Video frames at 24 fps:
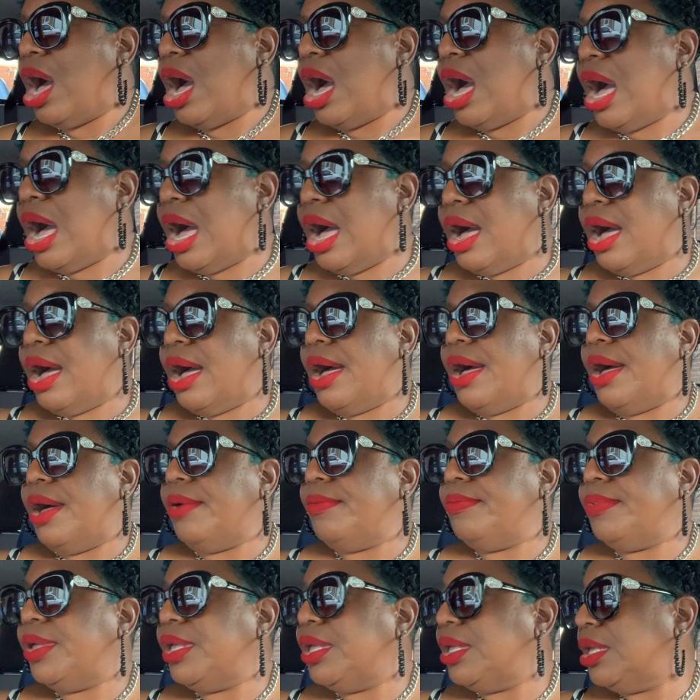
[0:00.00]

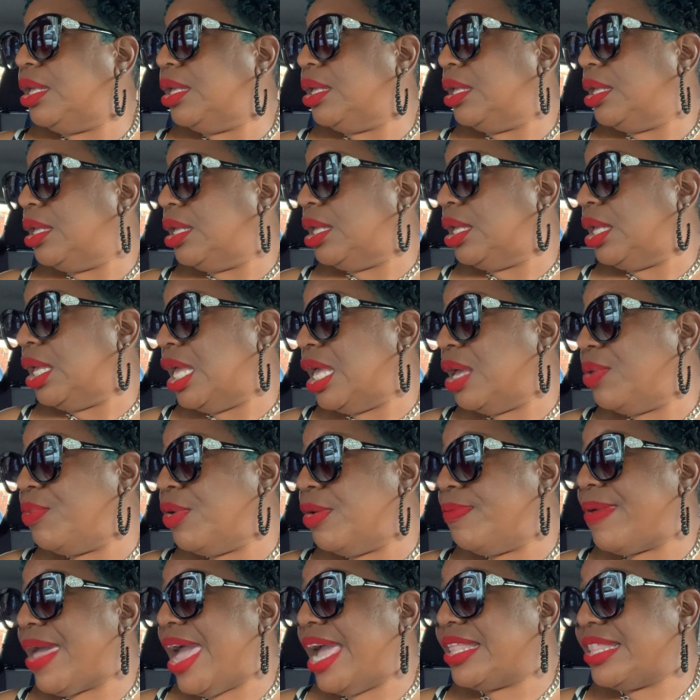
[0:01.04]
Um, he
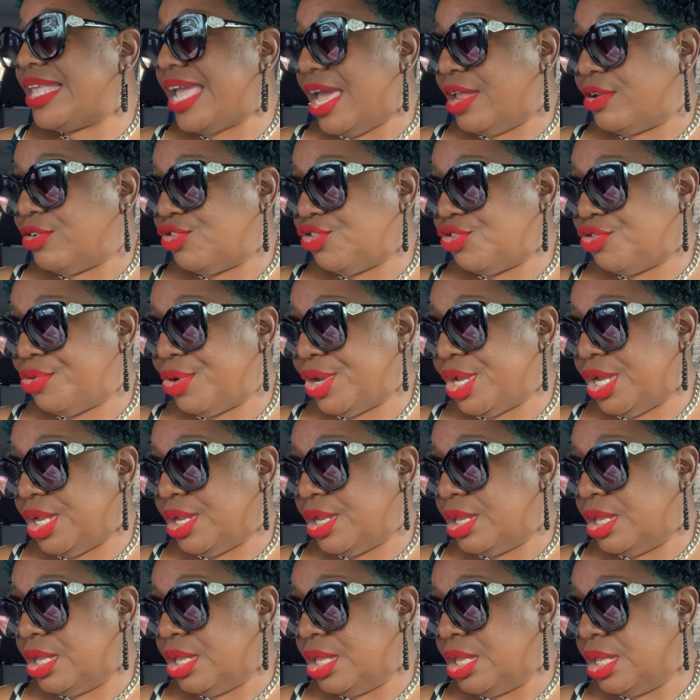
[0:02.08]
went back down the street.
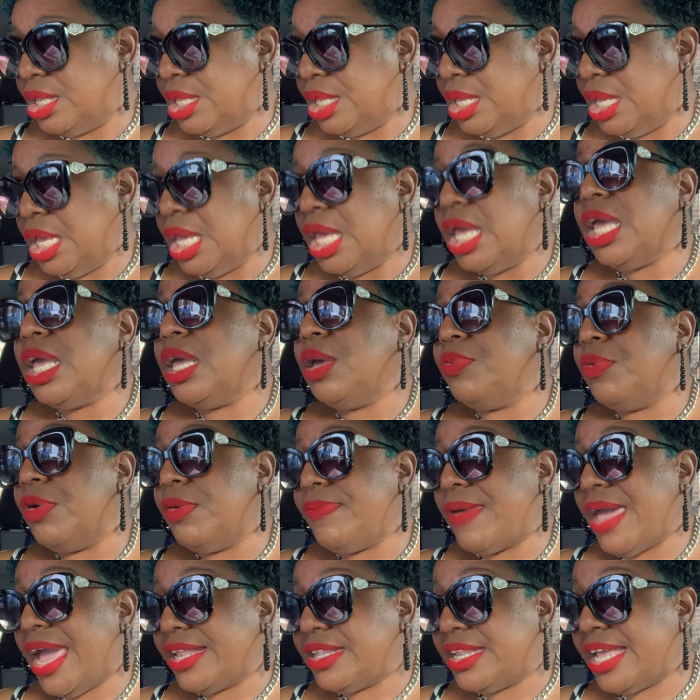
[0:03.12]
Huh? He went
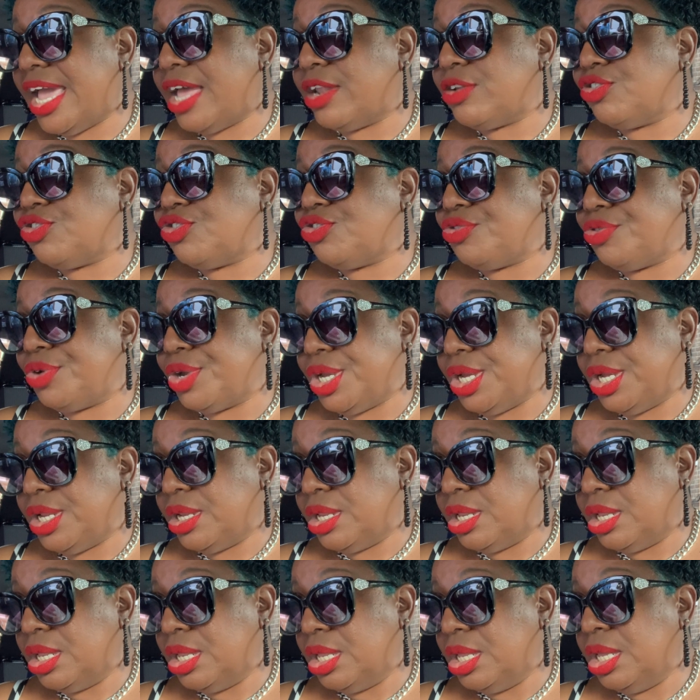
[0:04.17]
back down the street. Oh, he